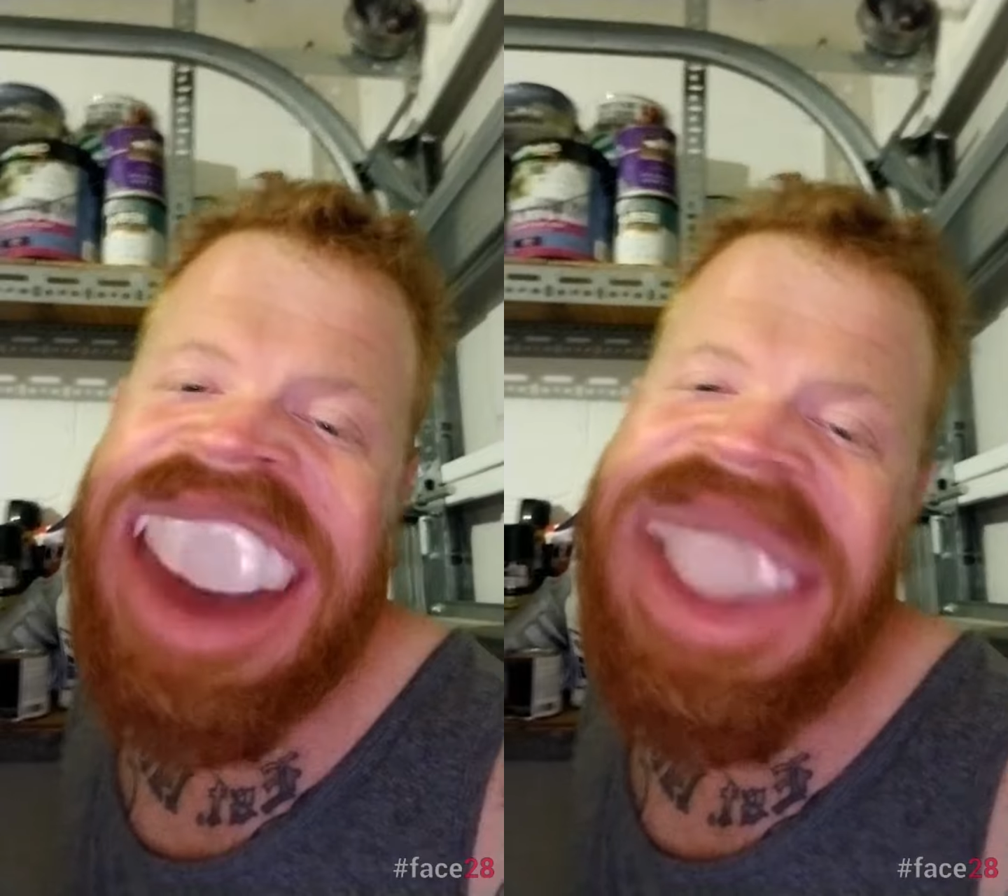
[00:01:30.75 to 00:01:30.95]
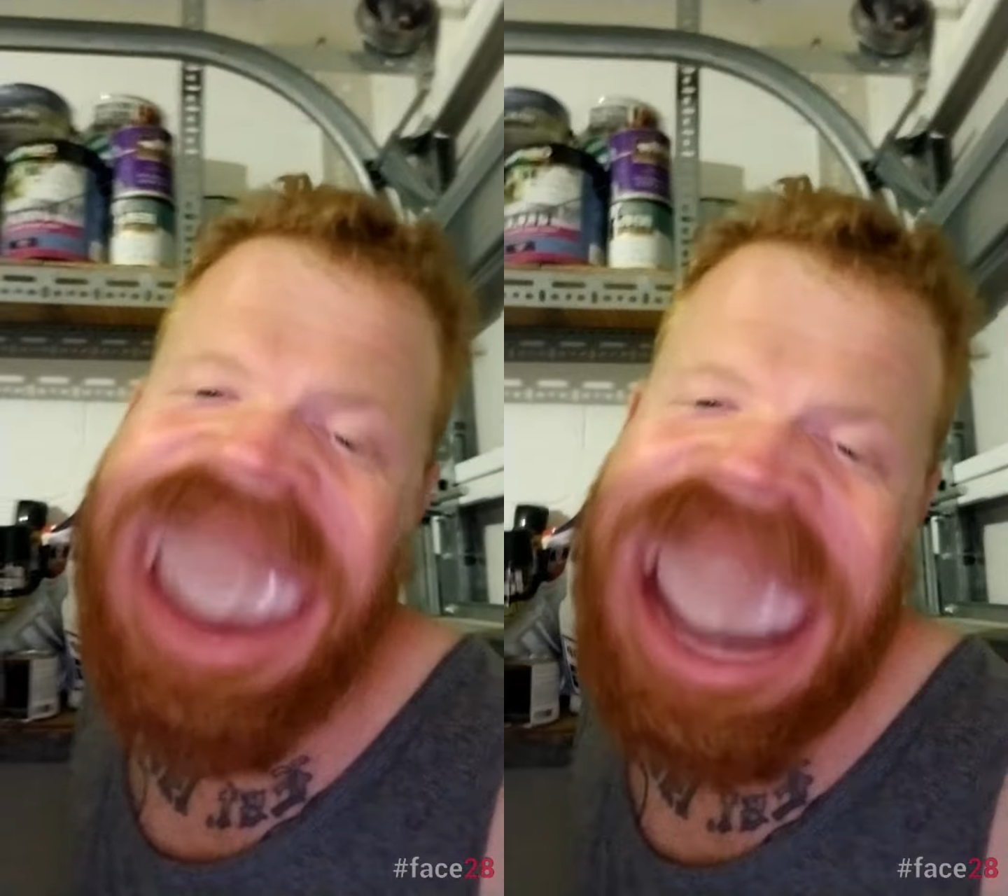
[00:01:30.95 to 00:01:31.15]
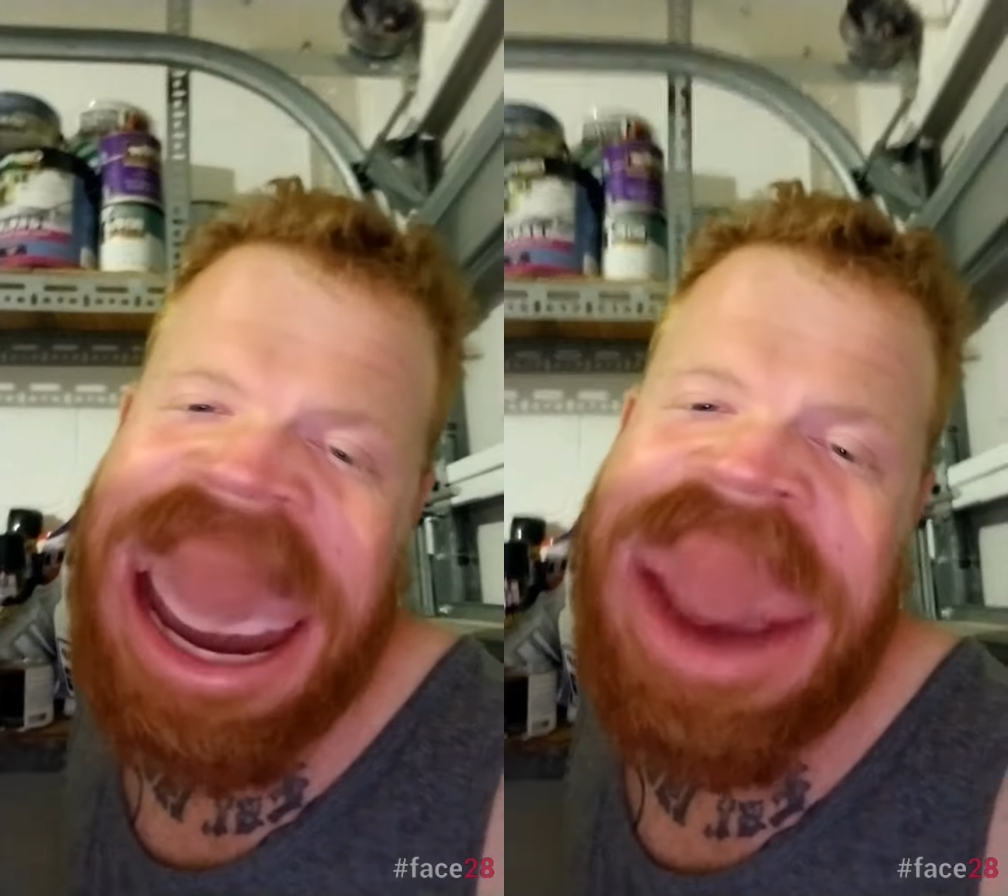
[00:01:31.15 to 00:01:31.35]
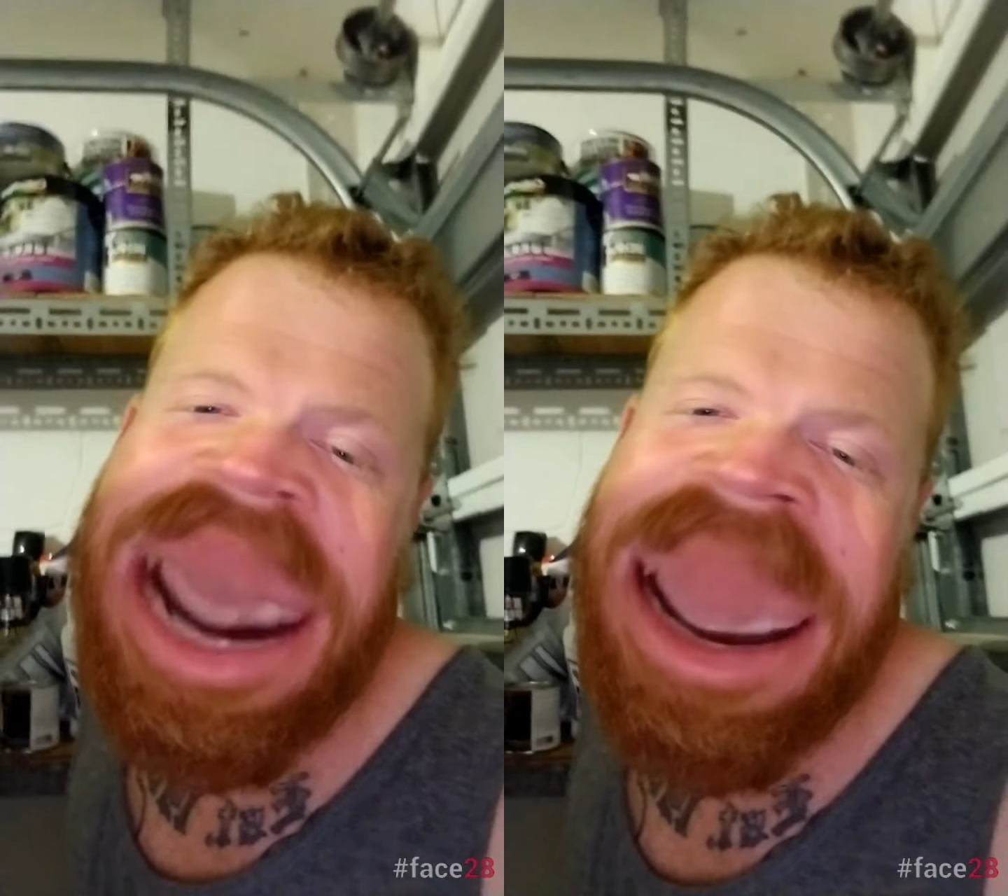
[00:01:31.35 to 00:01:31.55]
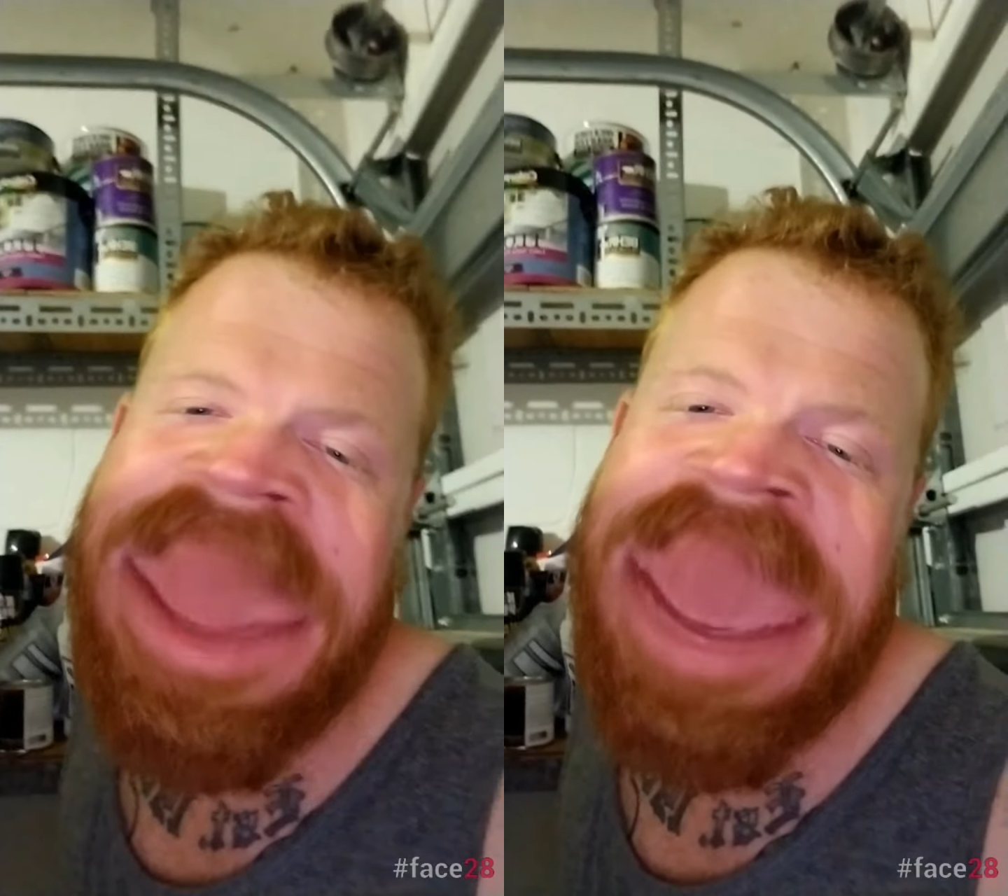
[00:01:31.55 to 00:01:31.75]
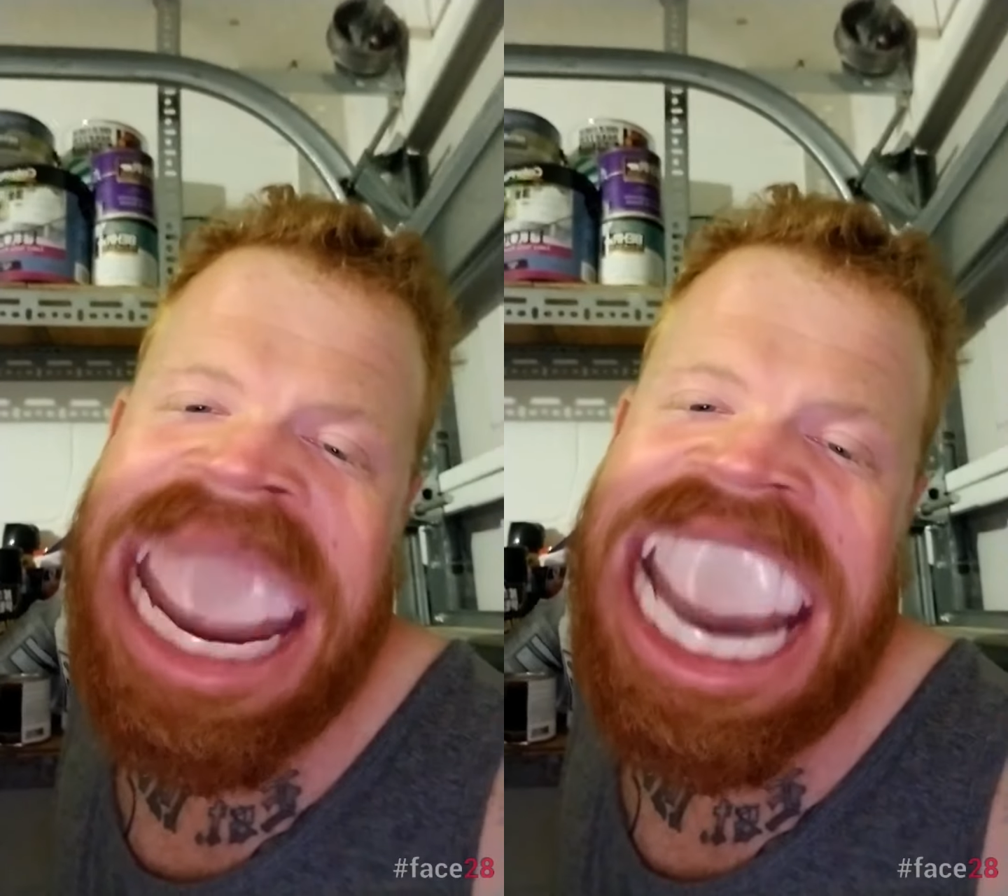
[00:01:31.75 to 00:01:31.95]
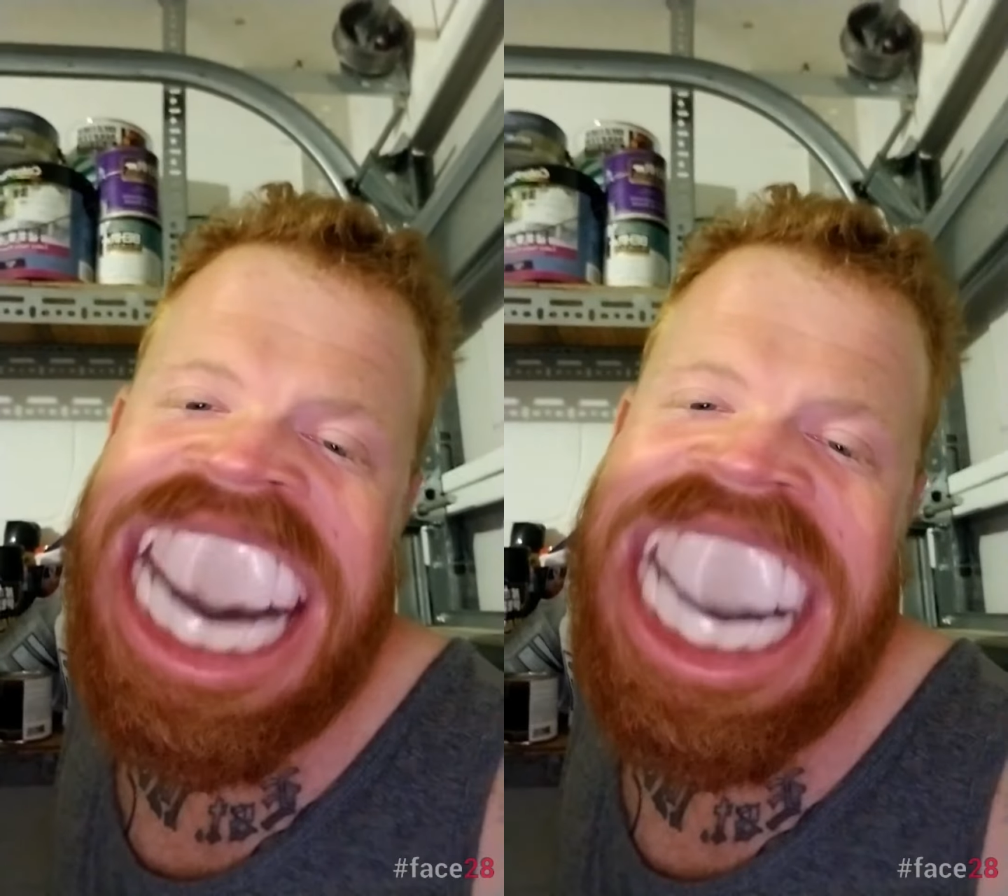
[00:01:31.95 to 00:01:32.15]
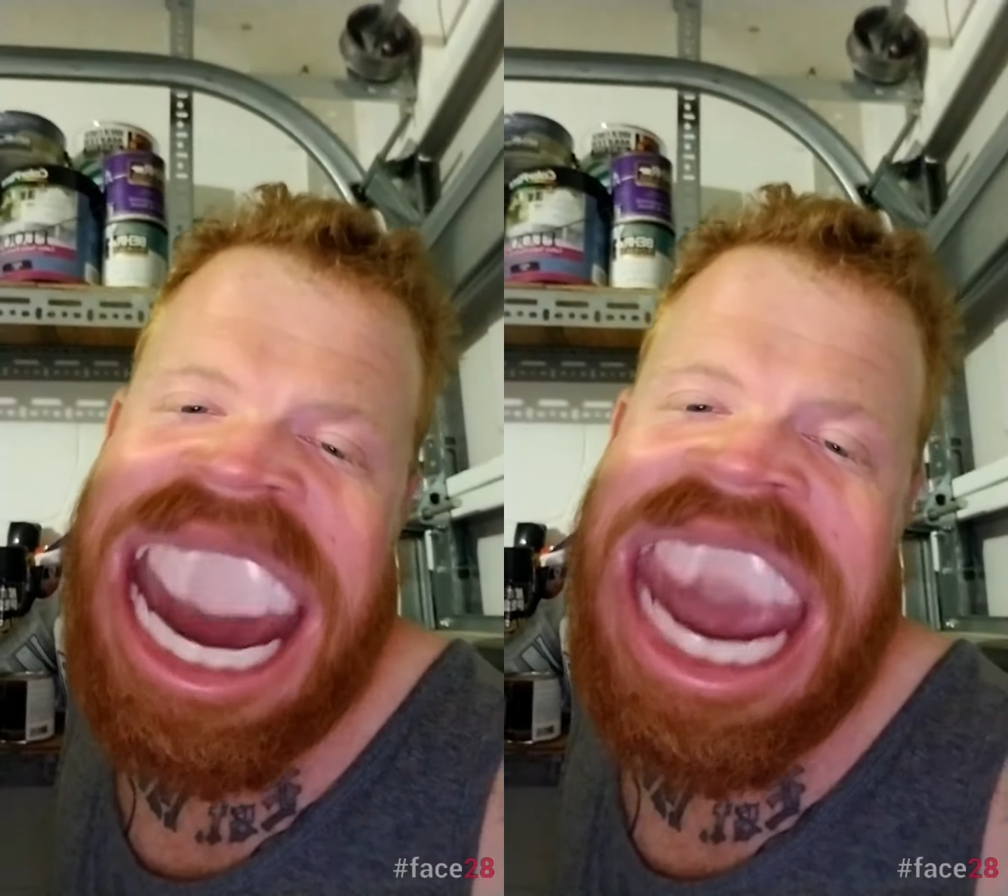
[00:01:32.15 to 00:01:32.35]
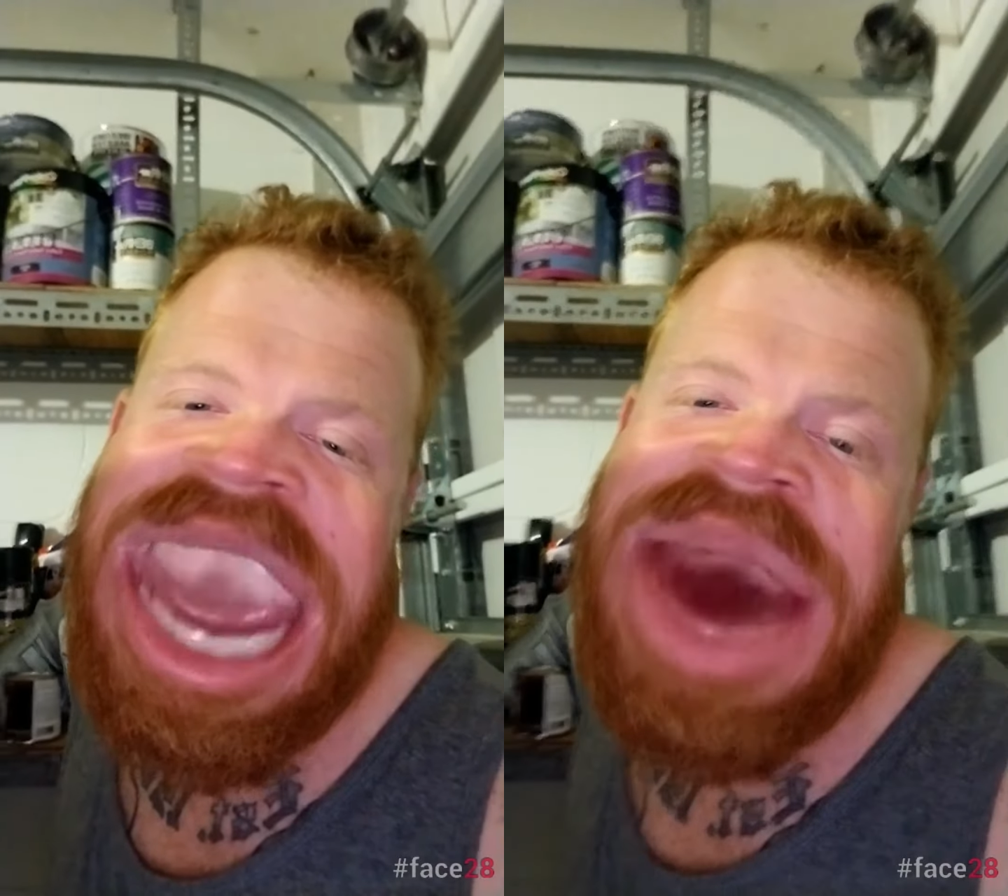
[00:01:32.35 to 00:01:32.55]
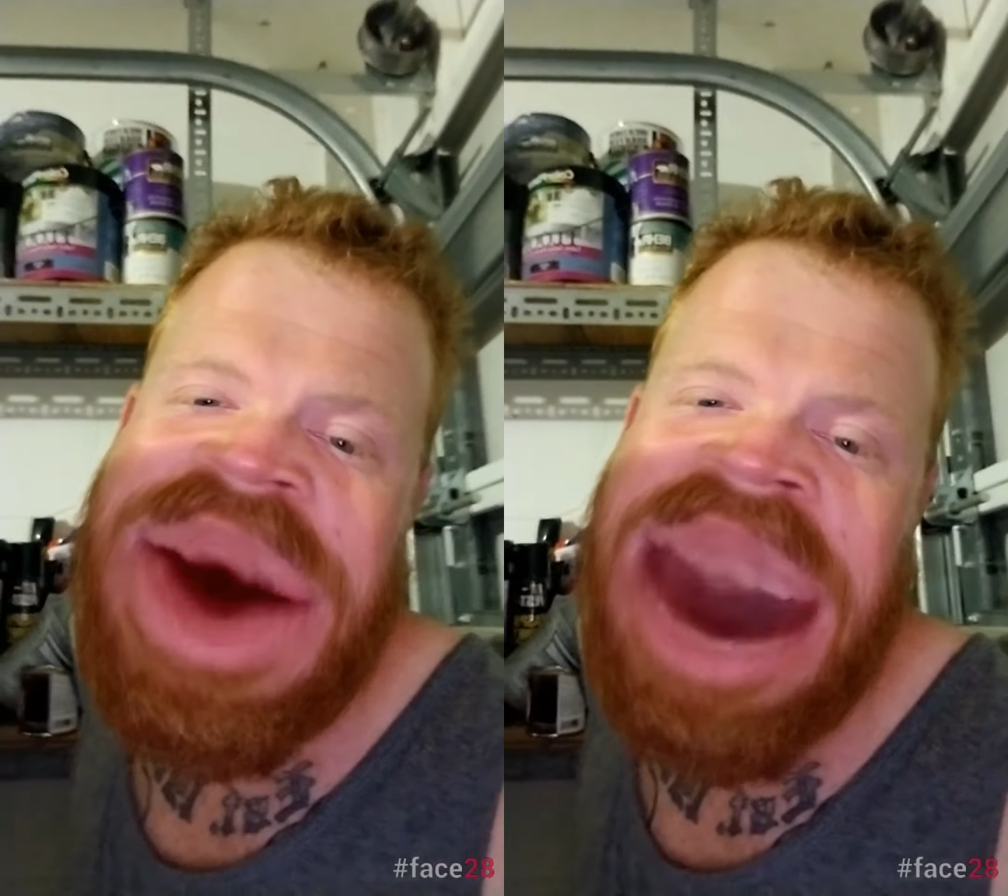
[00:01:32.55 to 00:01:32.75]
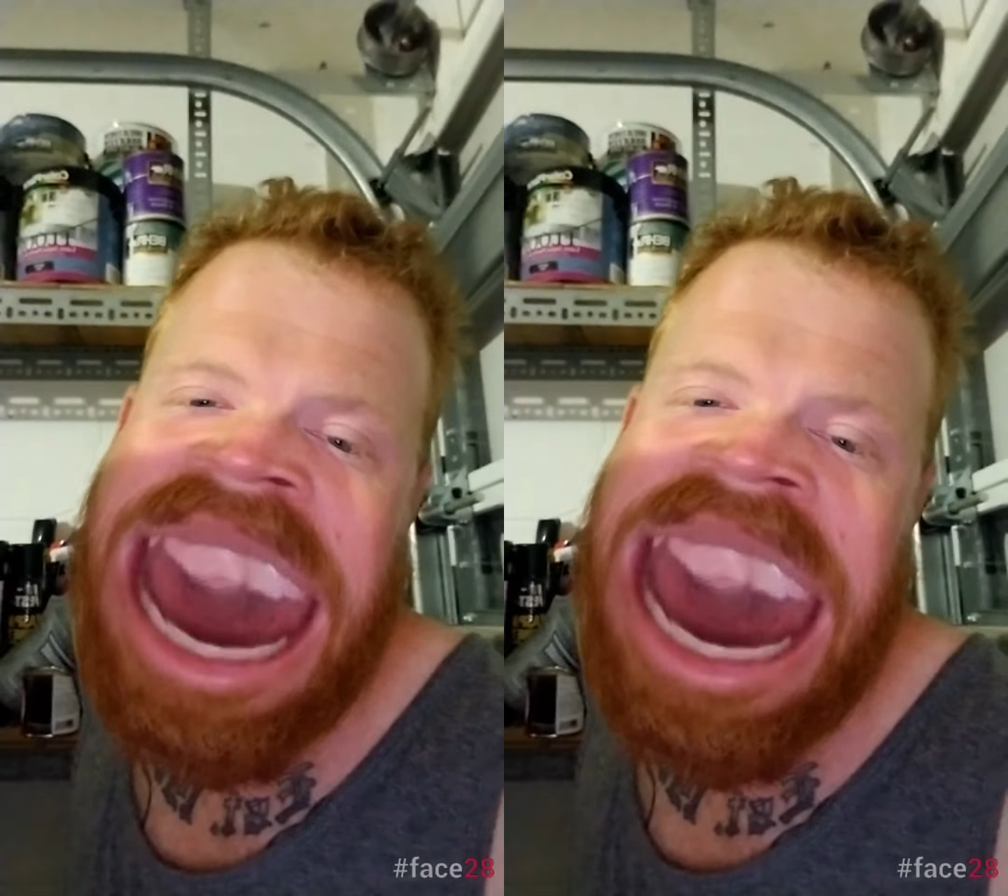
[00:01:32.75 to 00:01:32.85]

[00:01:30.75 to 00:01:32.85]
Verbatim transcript: So if you don't want me to show you